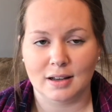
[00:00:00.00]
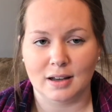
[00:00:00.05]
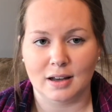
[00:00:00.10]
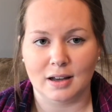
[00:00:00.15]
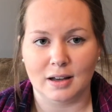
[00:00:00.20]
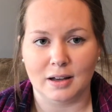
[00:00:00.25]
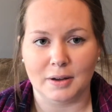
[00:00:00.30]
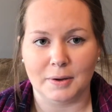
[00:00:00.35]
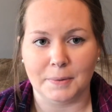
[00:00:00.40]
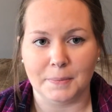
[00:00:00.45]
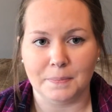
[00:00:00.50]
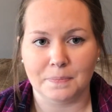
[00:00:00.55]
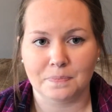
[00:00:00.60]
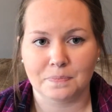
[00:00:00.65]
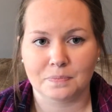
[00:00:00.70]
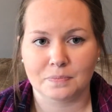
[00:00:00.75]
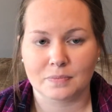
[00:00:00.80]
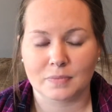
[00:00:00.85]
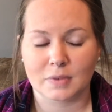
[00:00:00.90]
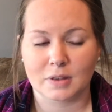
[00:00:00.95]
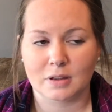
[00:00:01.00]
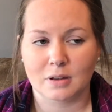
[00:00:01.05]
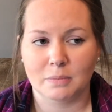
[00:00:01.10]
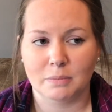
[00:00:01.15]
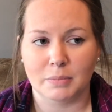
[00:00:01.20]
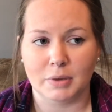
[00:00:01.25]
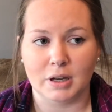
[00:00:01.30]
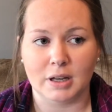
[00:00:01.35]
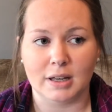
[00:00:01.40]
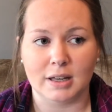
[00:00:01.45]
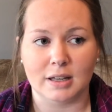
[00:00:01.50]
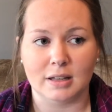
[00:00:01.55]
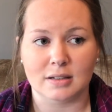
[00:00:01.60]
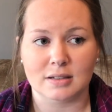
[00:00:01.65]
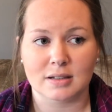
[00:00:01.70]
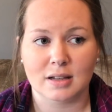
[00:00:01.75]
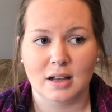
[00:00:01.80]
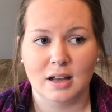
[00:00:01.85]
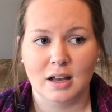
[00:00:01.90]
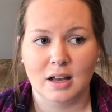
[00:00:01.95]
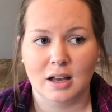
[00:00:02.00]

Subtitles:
But